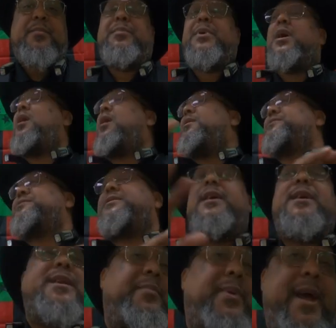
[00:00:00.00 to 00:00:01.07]
But all this
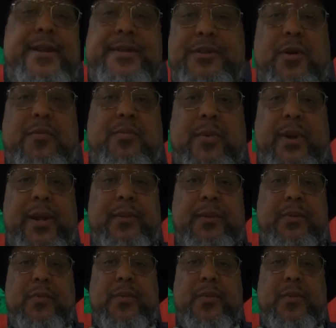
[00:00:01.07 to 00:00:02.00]
gun debate is over with.